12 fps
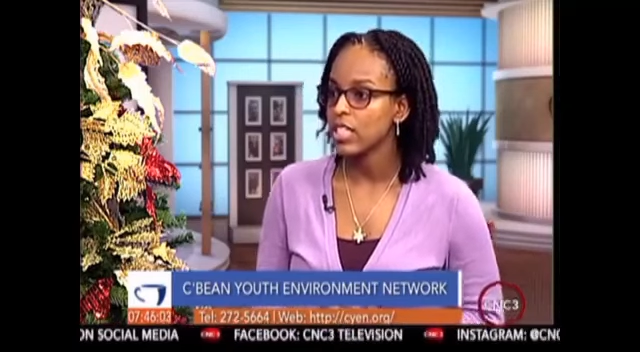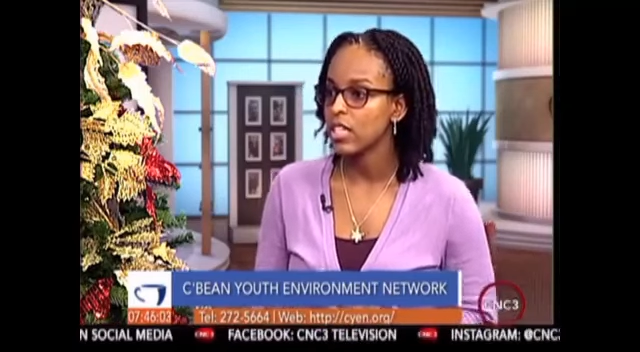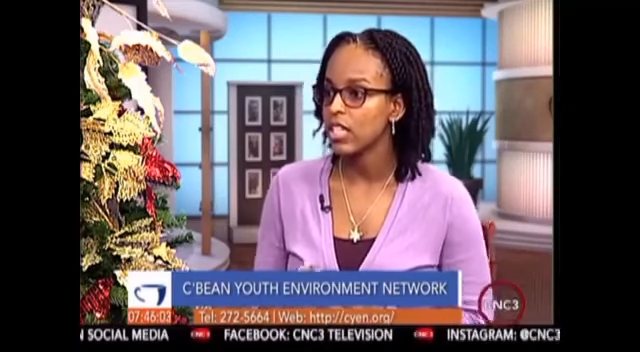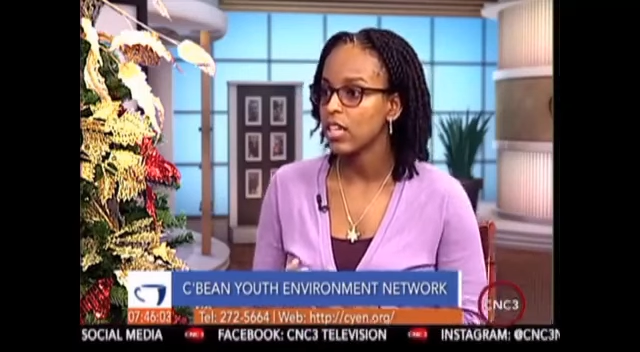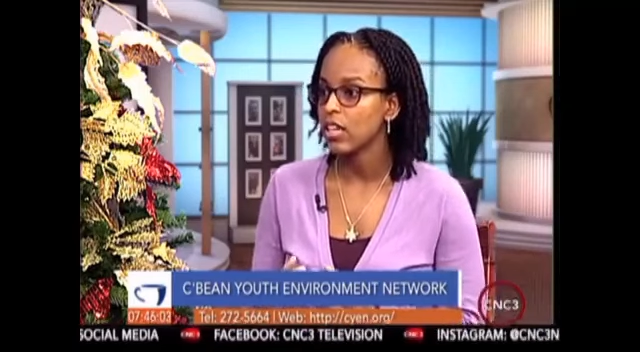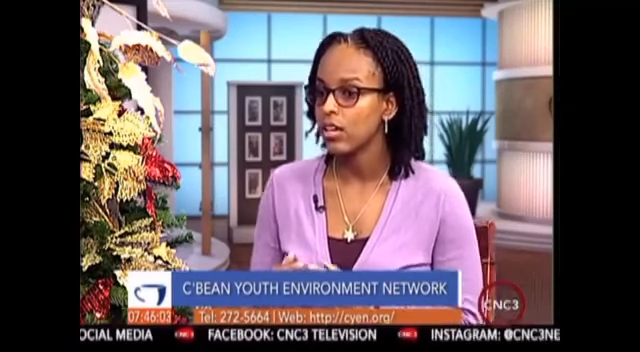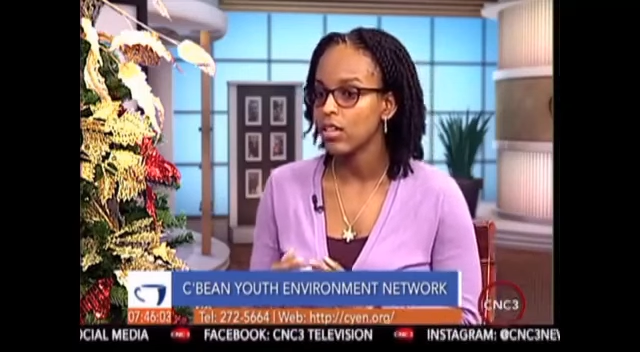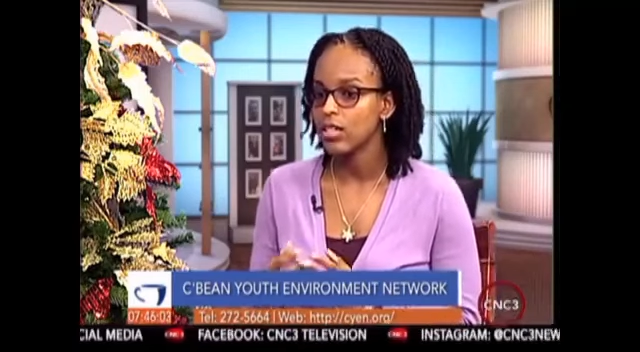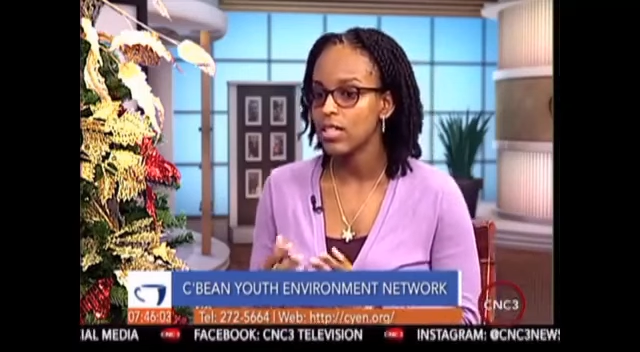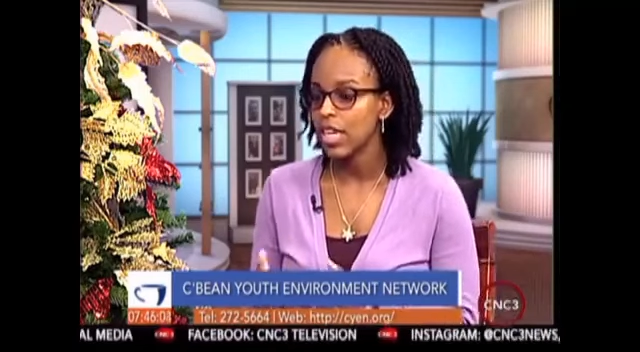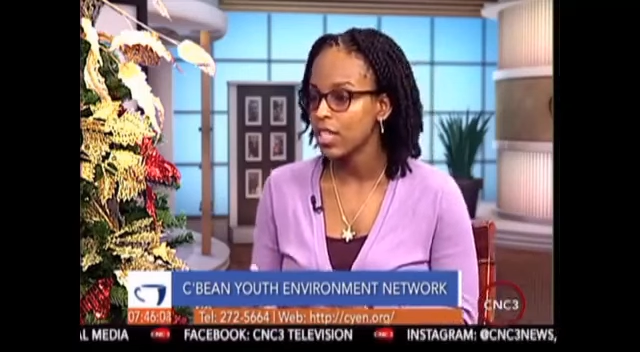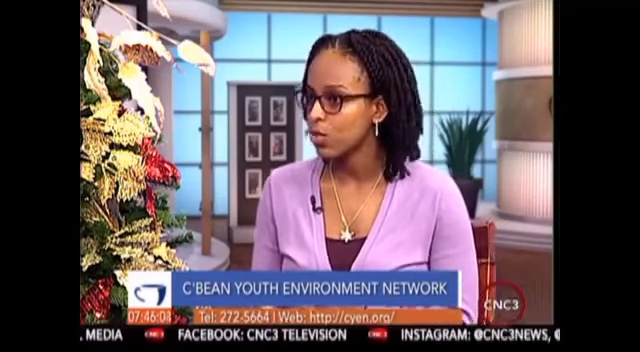to the
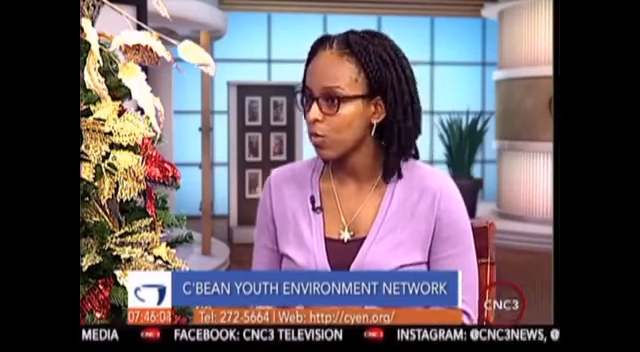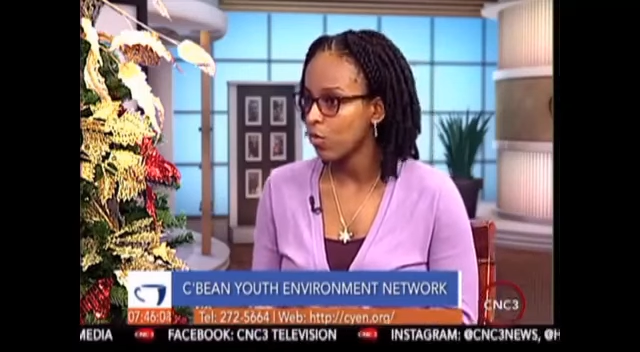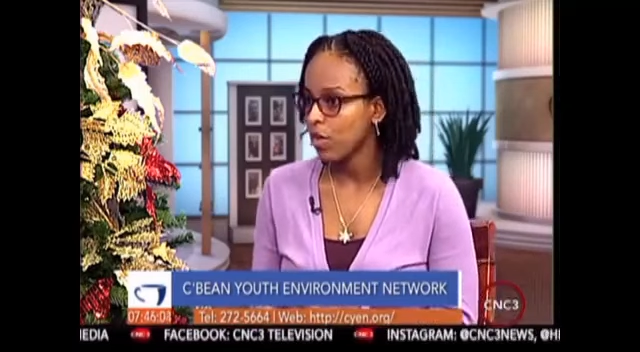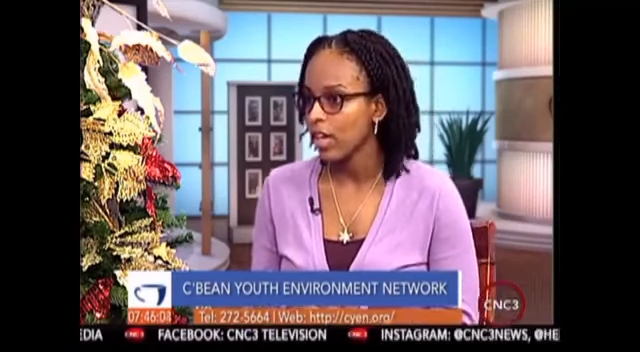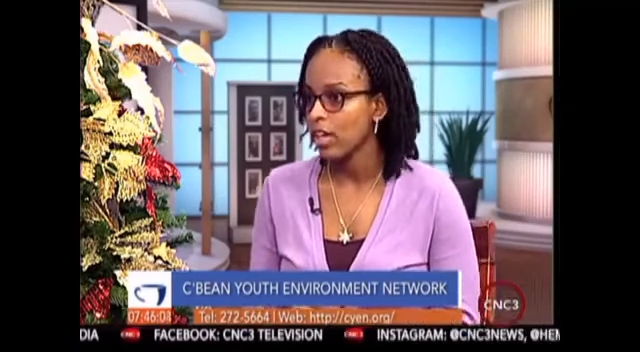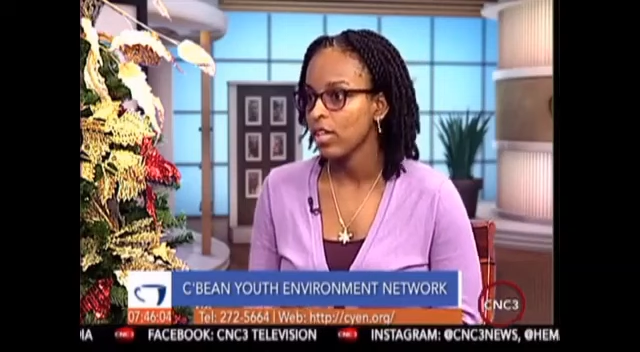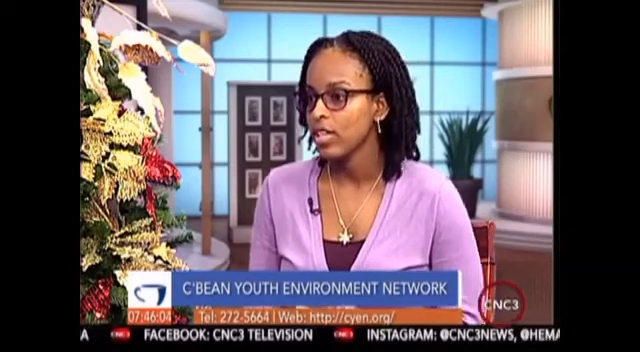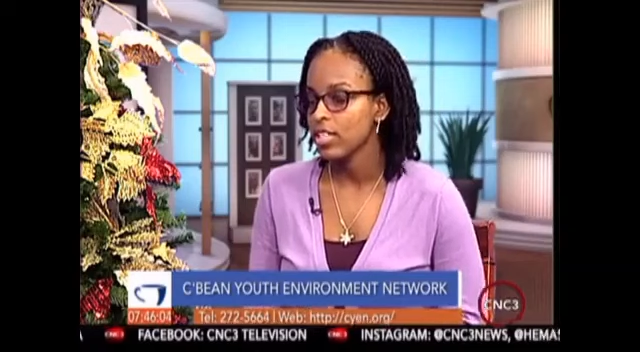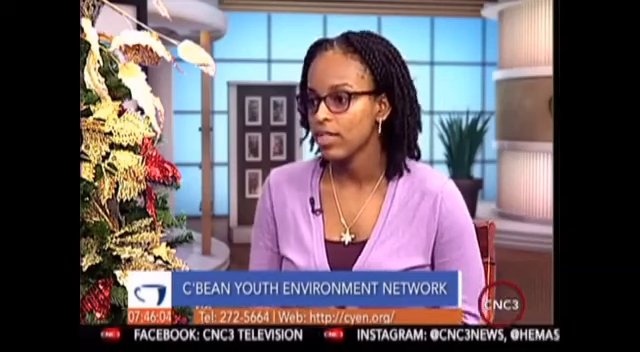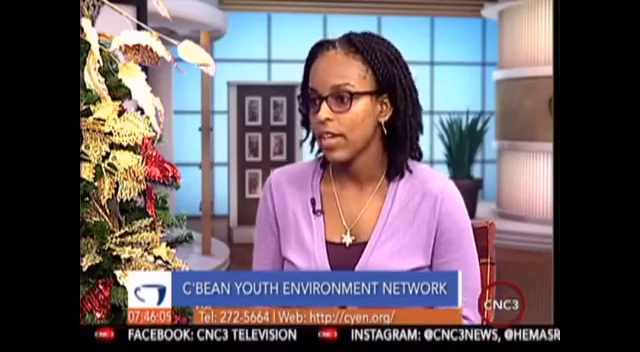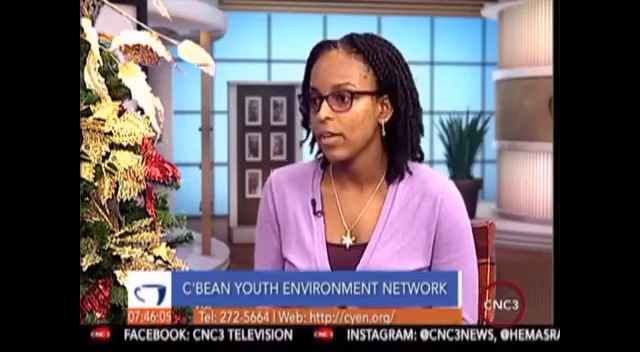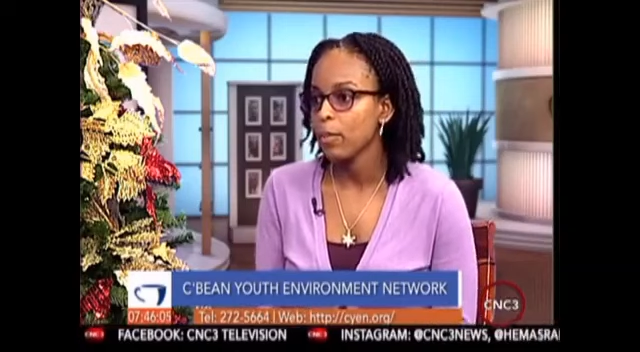CSO
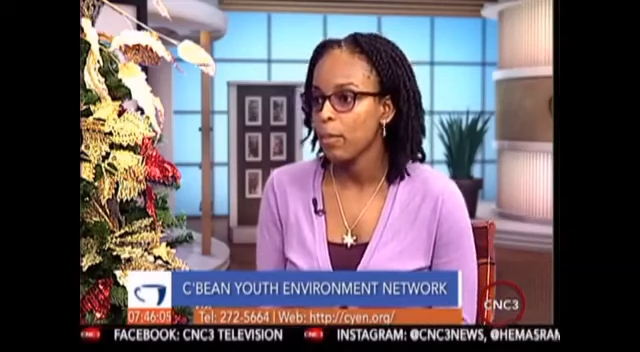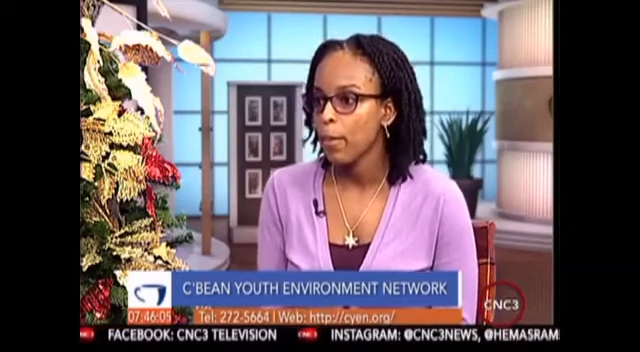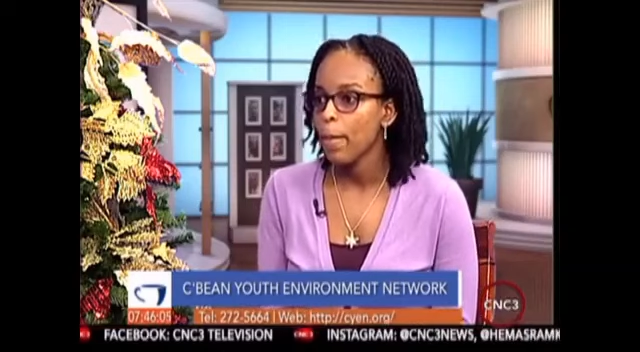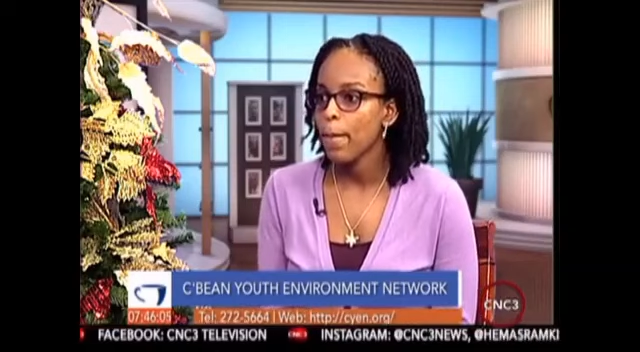sphere.